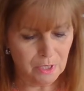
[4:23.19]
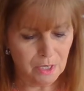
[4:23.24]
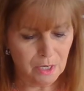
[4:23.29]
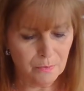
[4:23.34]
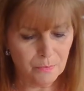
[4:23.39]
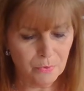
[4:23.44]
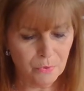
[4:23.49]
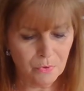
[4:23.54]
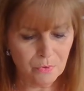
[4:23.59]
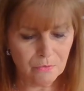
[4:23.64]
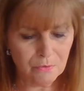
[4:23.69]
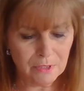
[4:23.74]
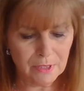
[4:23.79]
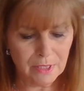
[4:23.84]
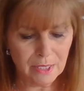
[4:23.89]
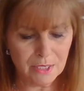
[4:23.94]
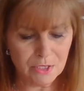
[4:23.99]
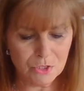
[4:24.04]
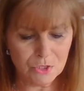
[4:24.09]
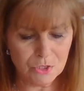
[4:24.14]
"A poor
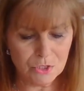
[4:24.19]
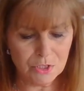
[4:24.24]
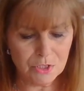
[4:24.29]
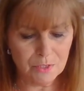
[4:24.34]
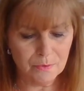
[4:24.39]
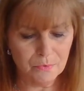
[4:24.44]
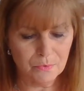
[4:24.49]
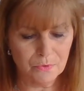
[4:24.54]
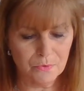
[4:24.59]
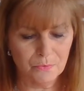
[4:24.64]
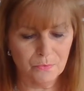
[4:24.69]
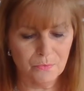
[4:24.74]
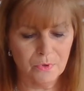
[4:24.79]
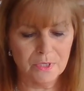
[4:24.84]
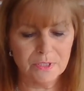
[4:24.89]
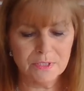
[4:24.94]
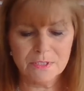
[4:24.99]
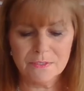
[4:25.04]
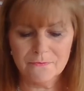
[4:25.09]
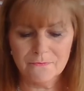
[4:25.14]
relationship with
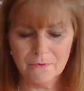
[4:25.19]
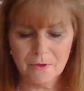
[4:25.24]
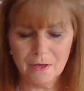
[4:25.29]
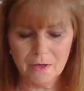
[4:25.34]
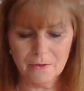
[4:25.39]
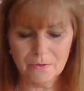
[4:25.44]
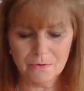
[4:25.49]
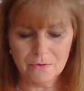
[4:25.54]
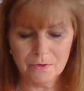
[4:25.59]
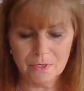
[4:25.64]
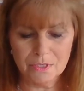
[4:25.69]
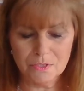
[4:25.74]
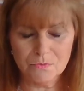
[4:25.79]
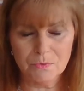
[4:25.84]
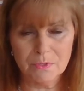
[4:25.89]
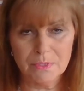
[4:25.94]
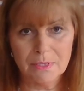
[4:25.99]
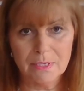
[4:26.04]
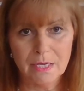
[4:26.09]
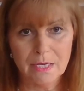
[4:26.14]
one's father is
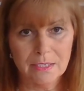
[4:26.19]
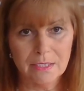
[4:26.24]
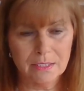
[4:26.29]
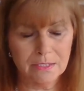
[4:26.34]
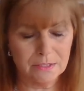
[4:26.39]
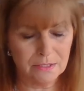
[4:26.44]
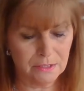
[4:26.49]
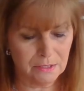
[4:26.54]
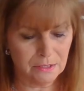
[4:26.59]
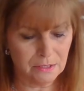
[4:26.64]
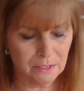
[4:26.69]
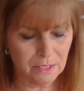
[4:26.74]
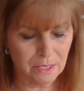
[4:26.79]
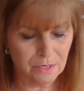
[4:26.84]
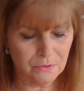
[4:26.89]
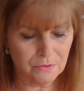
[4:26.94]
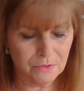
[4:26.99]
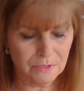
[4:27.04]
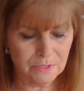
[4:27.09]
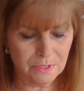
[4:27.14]
related to
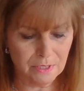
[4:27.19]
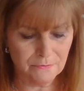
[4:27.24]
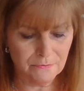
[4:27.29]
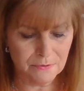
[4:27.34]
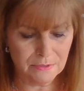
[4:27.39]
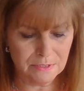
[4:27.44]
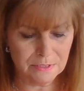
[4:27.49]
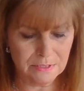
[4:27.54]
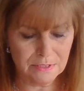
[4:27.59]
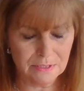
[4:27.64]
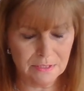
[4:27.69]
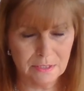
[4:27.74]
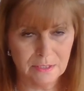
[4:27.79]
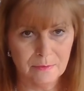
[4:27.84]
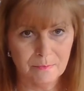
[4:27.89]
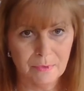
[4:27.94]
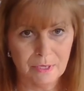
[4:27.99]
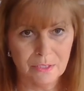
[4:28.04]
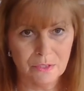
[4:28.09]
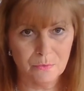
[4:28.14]
low
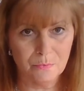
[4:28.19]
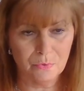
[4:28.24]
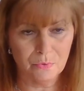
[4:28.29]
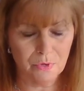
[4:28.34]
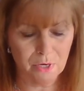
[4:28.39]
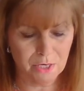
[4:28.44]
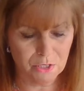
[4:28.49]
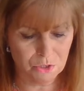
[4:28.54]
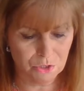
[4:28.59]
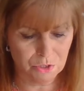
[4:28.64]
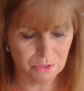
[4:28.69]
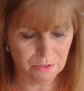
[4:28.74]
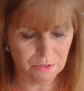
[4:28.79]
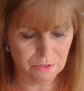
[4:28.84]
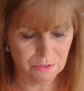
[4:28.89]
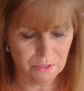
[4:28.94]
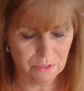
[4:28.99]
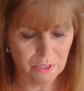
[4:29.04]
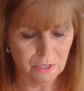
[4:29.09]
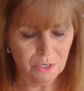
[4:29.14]
self-esteem and depression.
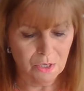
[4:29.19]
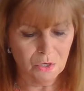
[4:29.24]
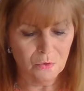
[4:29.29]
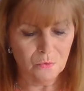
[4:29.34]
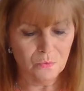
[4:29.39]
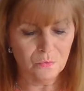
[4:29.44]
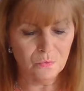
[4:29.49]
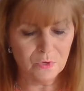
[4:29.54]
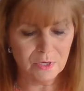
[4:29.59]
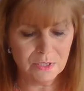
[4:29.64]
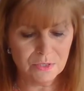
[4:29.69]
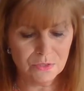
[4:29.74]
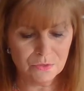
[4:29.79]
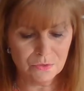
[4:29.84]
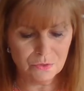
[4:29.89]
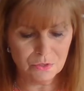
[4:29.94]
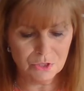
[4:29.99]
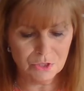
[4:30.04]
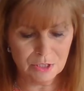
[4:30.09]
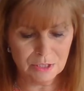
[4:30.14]

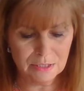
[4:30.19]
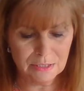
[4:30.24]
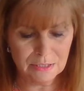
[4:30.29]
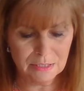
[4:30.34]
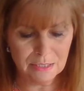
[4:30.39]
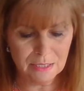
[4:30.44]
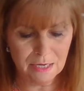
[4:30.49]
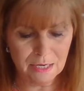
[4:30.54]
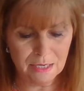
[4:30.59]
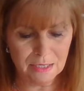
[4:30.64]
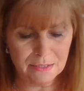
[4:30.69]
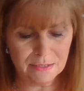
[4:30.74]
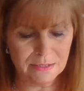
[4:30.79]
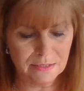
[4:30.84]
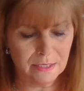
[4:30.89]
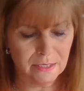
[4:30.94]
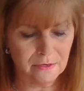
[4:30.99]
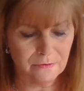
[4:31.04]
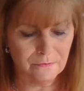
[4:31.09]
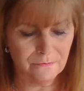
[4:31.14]
Research indicates
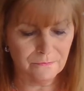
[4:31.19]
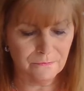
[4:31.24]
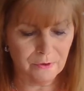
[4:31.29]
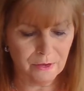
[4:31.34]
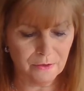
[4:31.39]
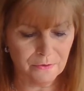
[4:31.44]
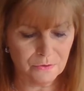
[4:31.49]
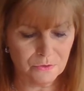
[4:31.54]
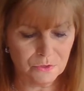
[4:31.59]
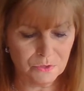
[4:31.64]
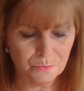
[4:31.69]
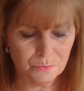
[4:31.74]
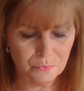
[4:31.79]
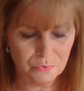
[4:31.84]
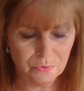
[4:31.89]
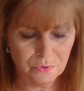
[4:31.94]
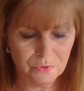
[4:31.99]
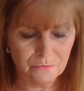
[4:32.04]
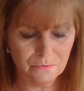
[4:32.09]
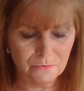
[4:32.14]
that a father's
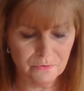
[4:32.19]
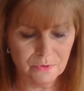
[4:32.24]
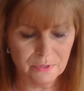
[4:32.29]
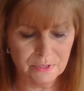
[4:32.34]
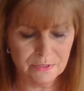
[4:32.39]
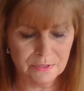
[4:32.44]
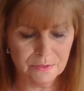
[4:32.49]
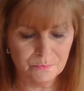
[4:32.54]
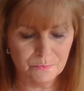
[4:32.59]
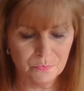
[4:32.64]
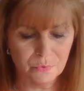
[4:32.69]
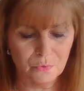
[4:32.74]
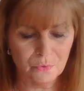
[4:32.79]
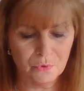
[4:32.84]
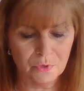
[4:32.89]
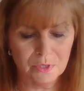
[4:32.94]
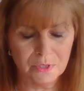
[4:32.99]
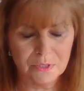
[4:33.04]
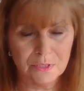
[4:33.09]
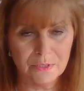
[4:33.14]
approval is
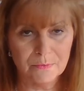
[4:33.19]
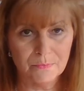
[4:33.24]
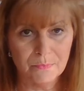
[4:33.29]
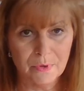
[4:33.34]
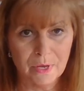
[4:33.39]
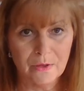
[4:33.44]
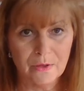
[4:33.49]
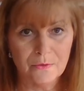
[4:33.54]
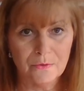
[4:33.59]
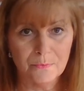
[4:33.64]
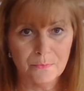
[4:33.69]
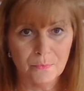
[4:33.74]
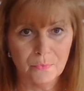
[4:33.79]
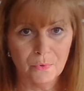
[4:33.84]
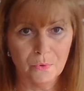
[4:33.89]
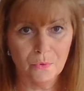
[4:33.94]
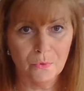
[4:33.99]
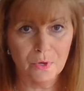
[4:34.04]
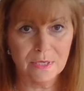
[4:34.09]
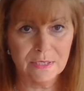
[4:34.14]
important to both
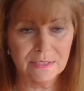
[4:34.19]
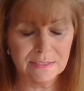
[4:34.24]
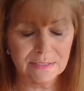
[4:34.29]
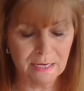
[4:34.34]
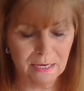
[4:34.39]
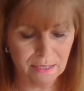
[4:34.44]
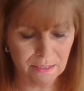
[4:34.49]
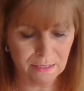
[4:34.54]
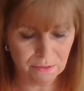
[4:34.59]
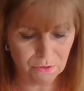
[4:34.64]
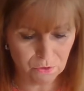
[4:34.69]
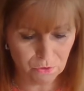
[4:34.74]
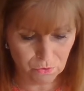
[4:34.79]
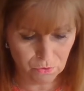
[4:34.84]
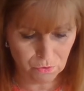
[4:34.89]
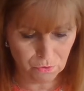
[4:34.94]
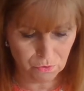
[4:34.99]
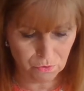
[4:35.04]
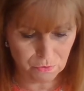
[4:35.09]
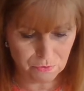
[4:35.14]
boys and
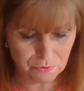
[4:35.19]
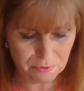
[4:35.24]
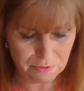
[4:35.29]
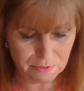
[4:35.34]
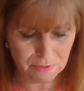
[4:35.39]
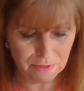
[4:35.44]
girls.